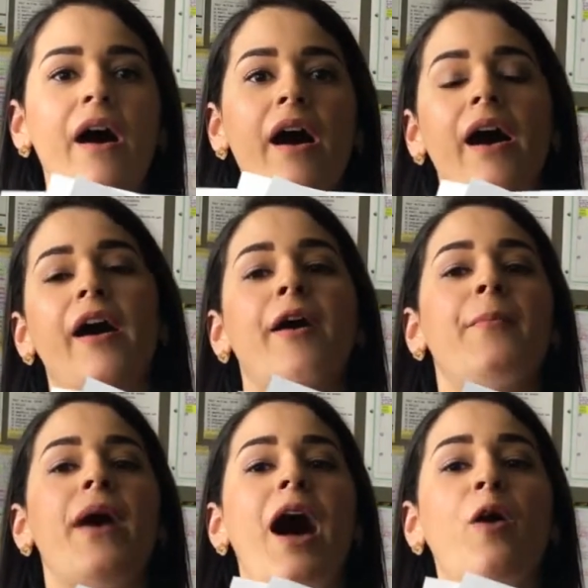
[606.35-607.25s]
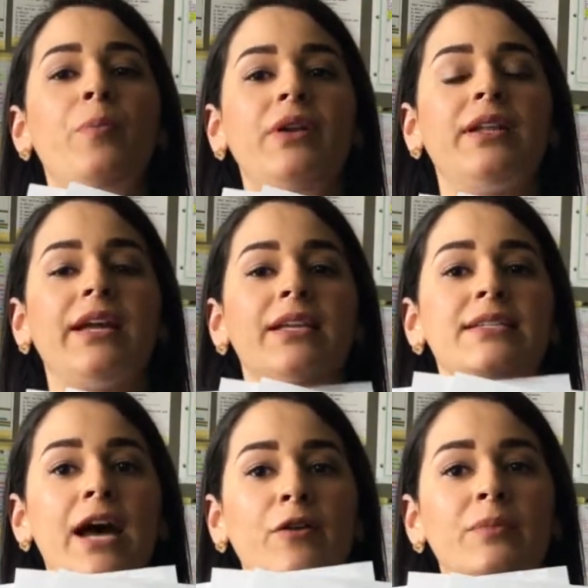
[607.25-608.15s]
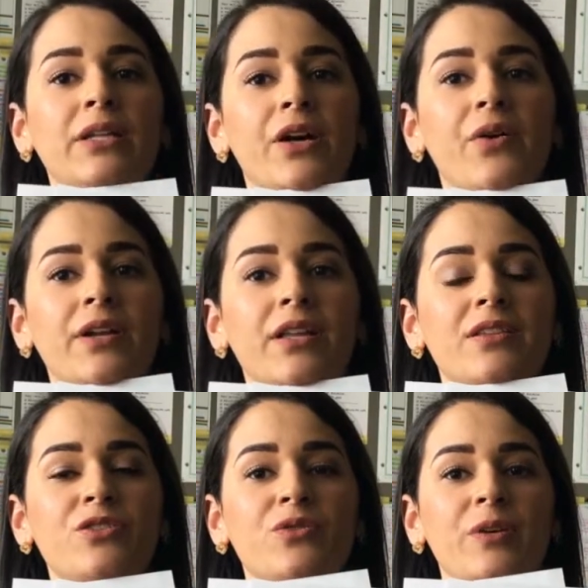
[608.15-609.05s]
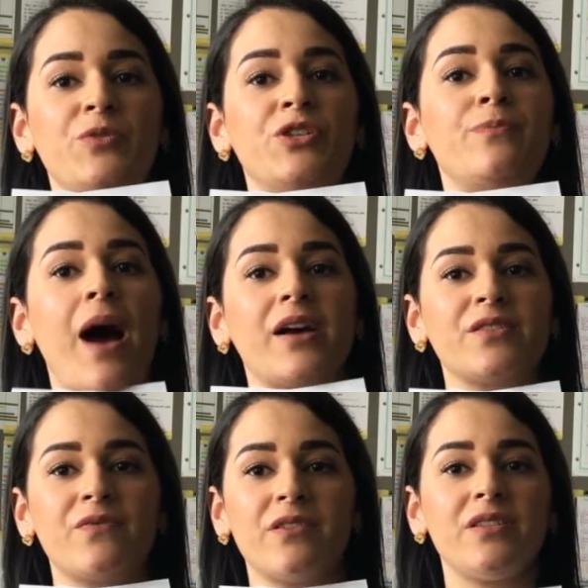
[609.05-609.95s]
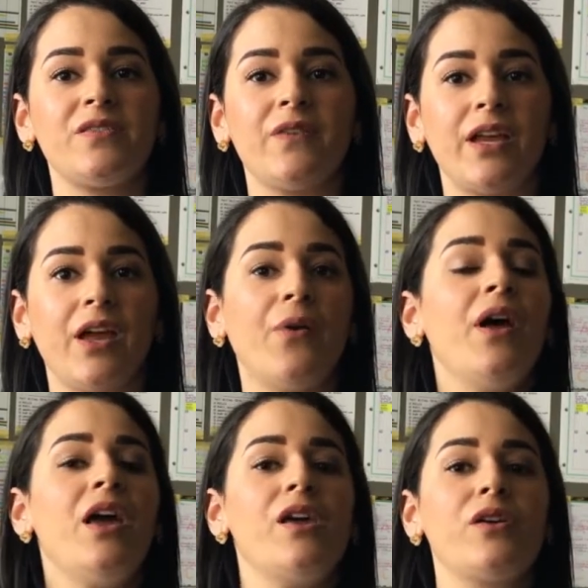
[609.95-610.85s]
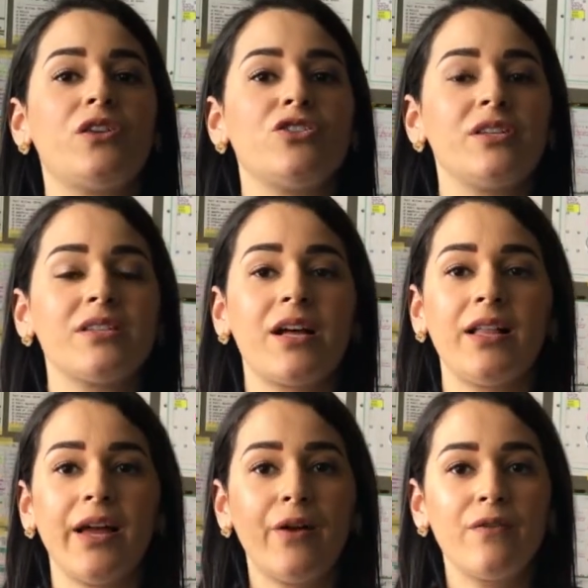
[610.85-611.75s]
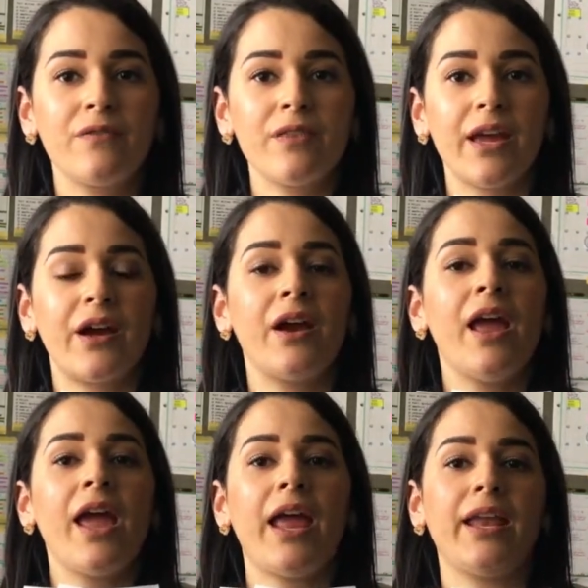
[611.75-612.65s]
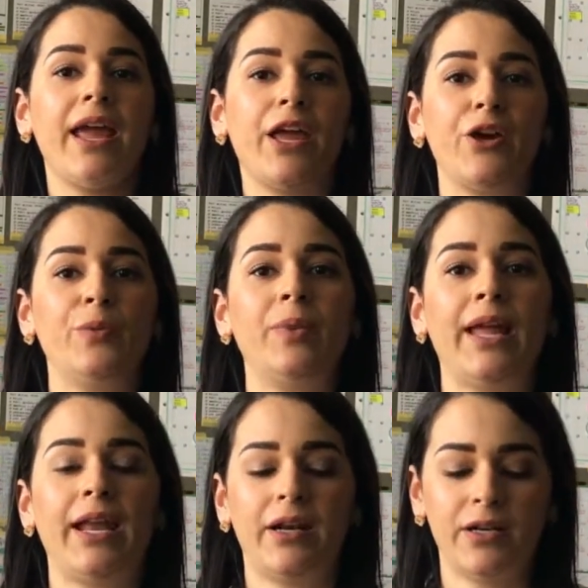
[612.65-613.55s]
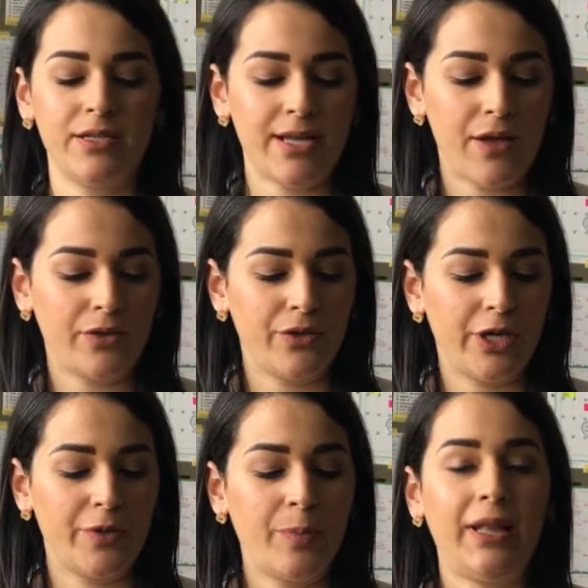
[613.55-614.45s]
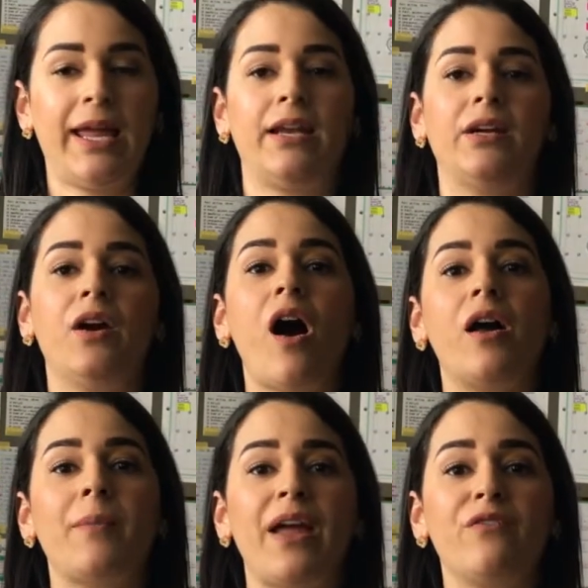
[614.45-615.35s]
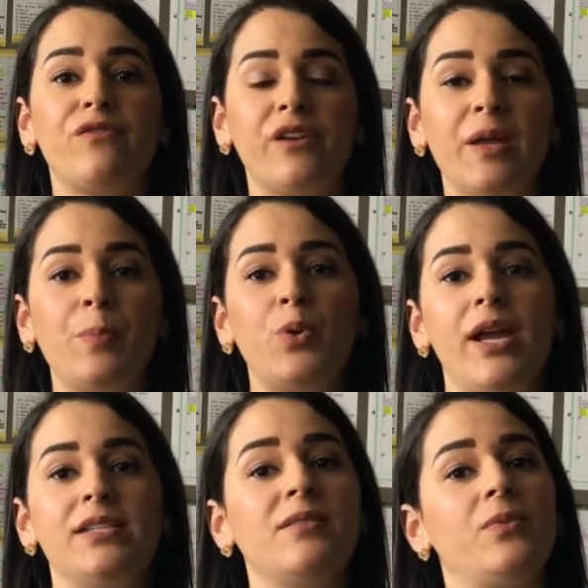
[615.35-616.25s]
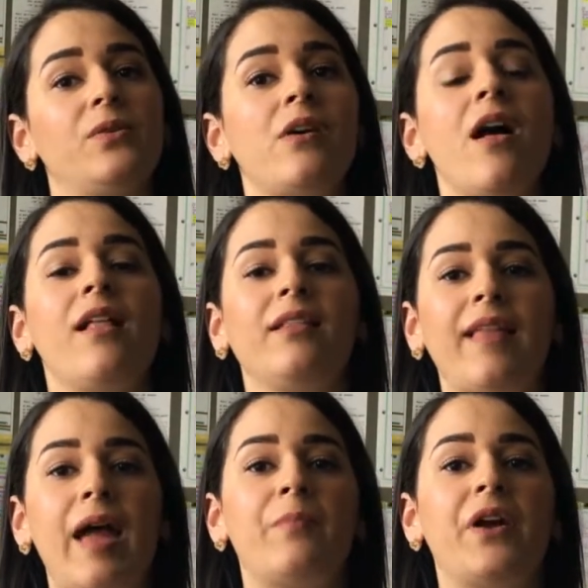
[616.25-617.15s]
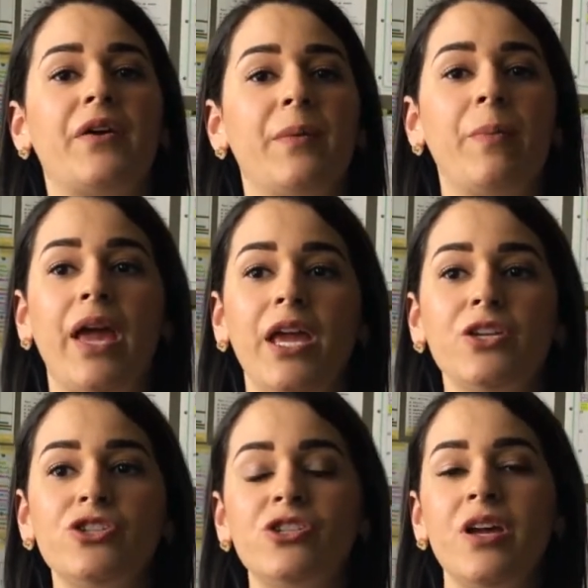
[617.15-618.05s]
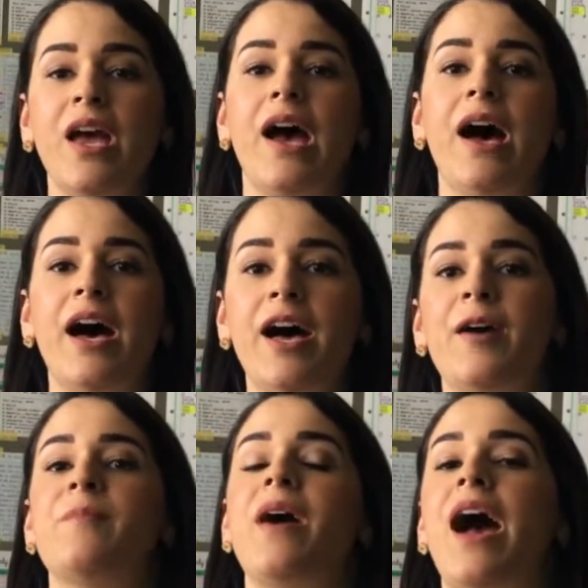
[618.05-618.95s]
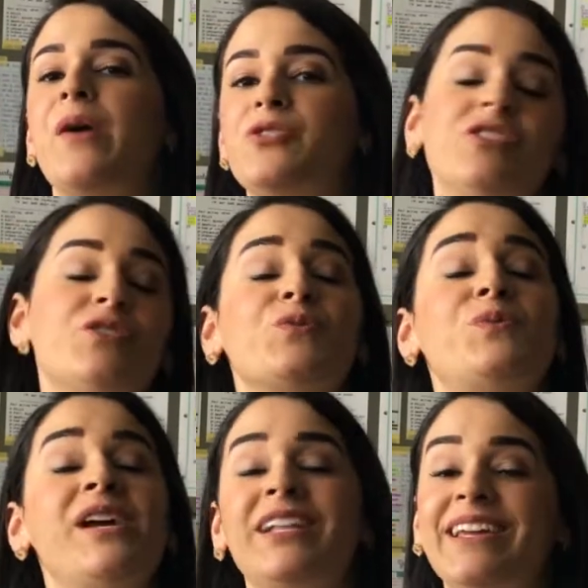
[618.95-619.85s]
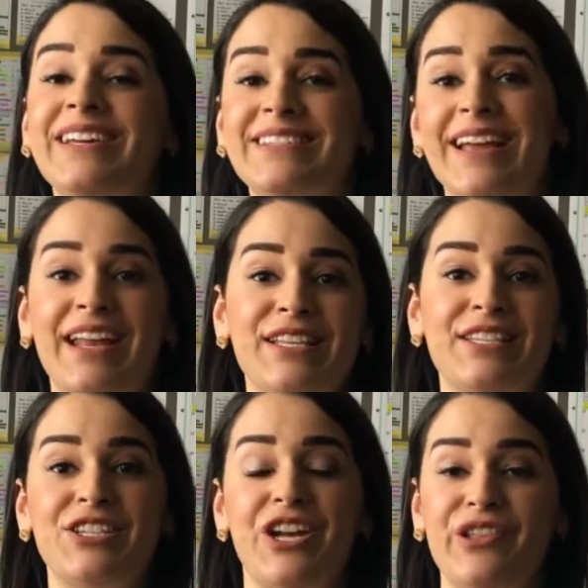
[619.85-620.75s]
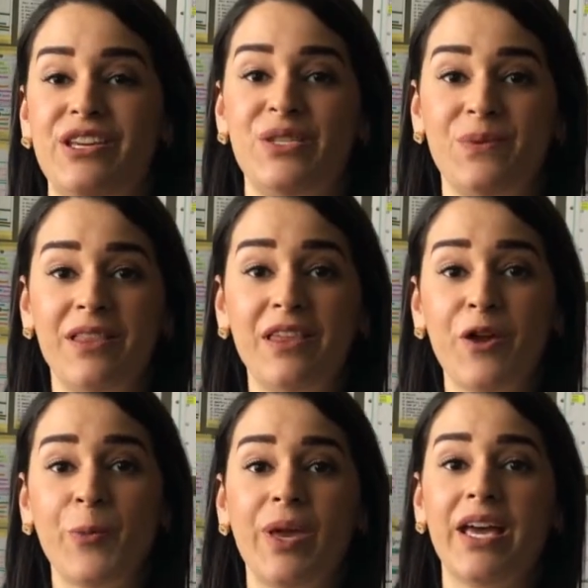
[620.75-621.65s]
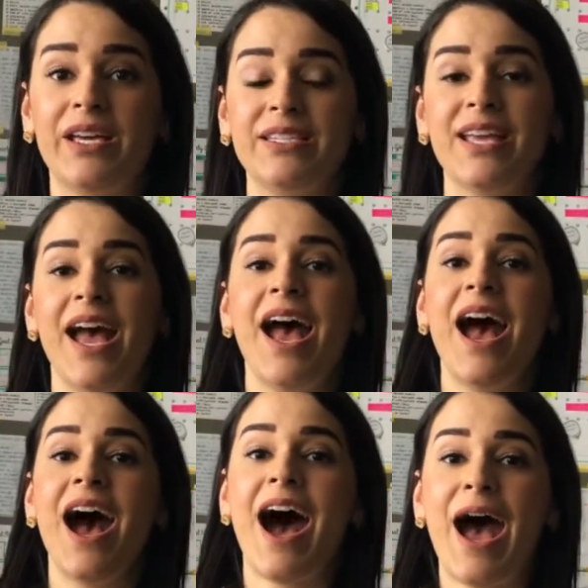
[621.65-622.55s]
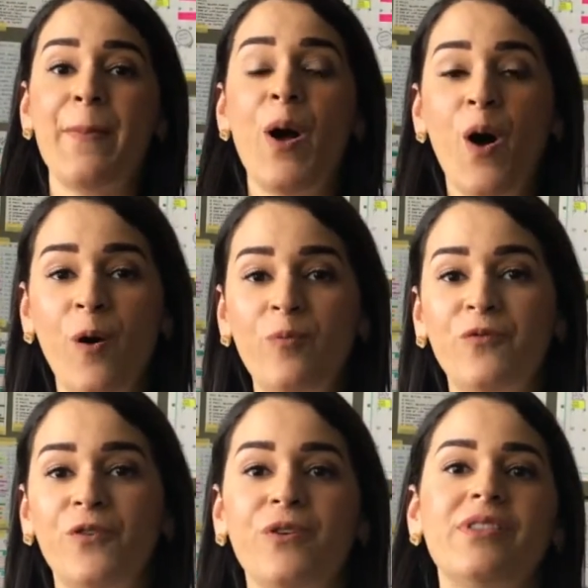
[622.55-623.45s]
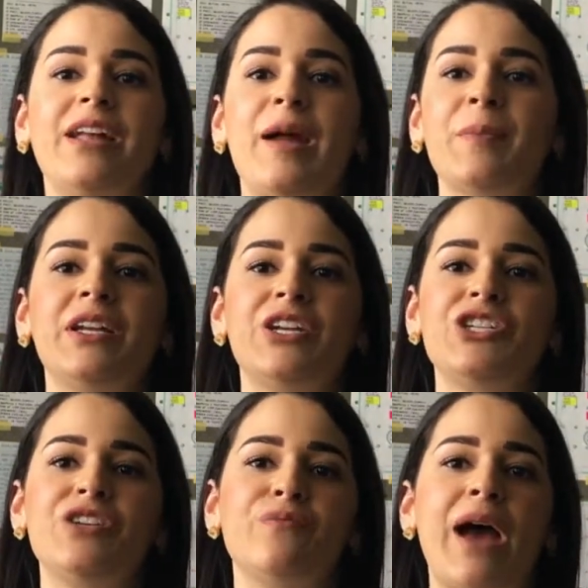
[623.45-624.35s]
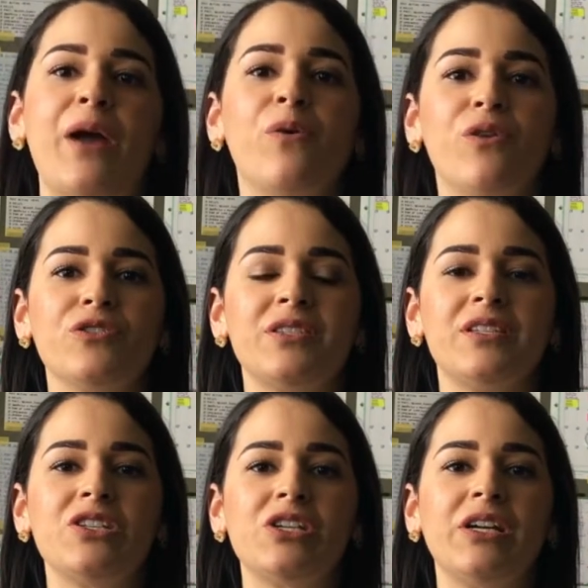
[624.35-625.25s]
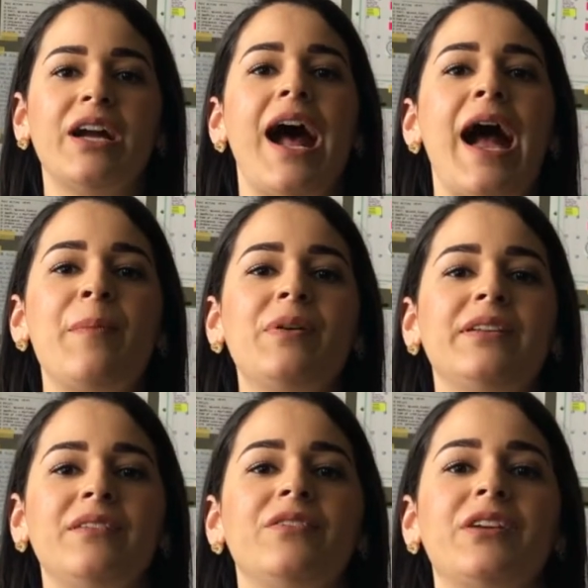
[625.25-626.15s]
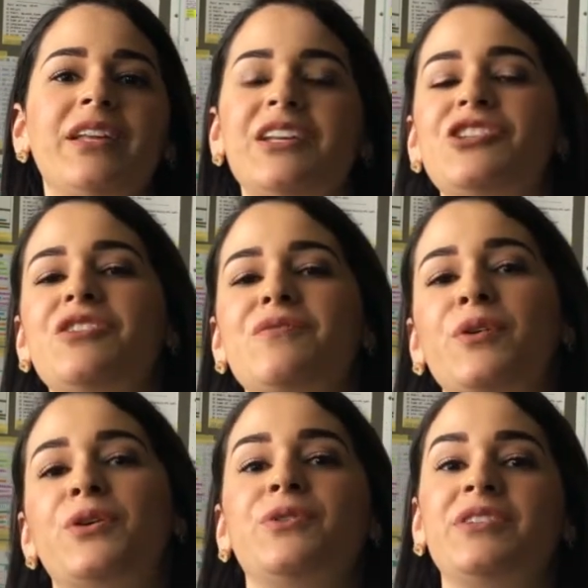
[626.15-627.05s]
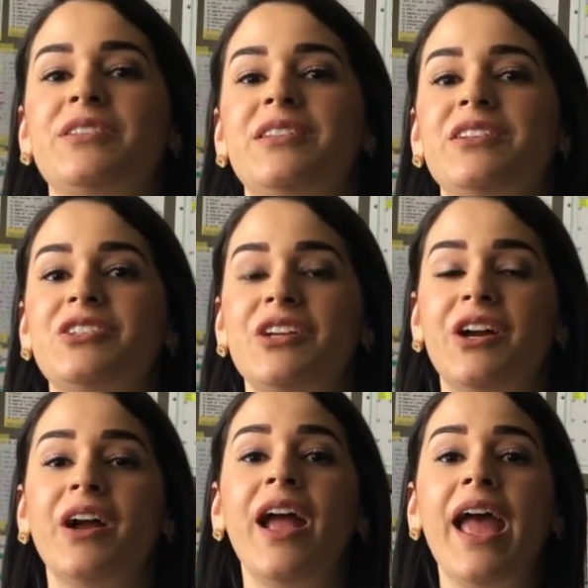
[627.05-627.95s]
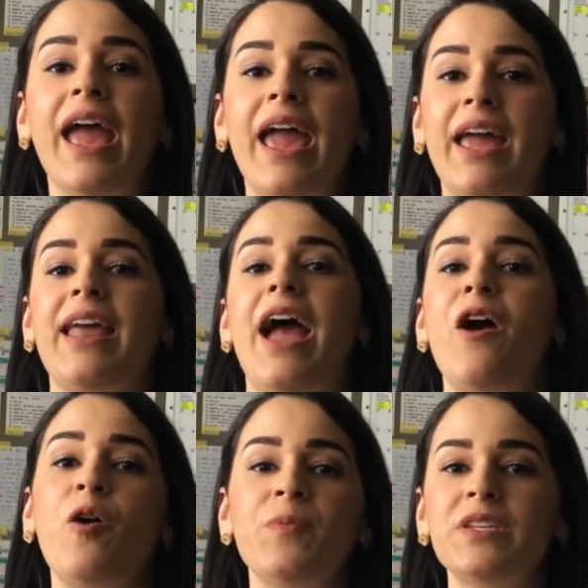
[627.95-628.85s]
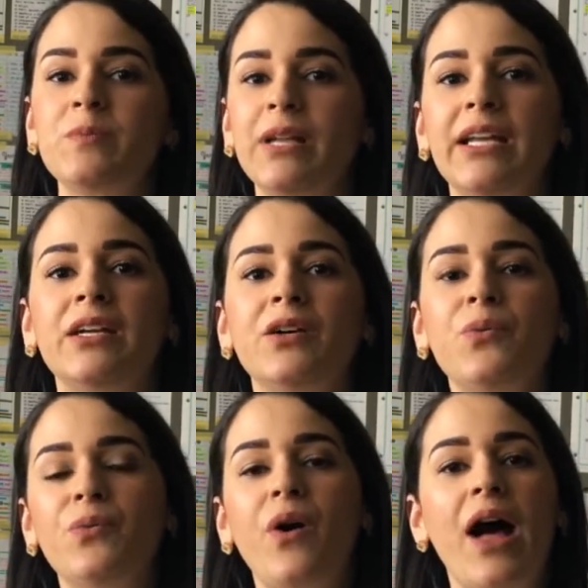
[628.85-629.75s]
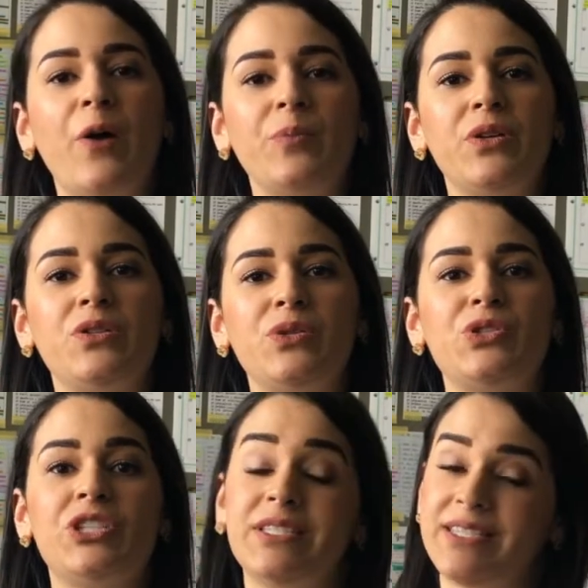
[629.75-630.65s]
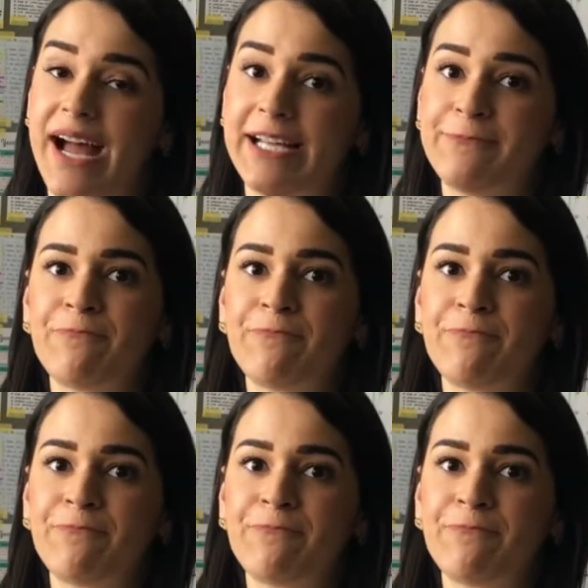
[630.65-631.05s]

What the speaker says: I'll put a link down below in the description box for this video. You can just click over there and get your planner, download your planner on my free printable library page. I was just really excited to share this with you because I'm hopeful that I'm going to achieve my goals this year. I believe you can achieve your goals this year, and I hope this planner will help you do just that.